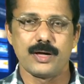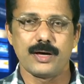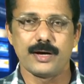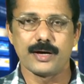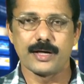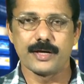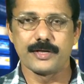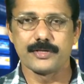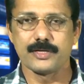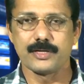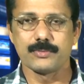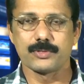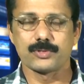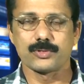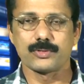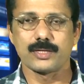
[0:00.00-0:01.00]

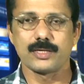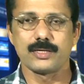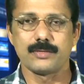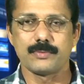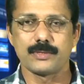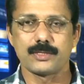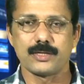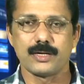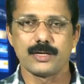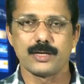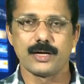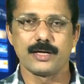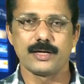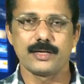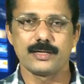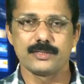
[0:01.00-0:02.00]
2021-22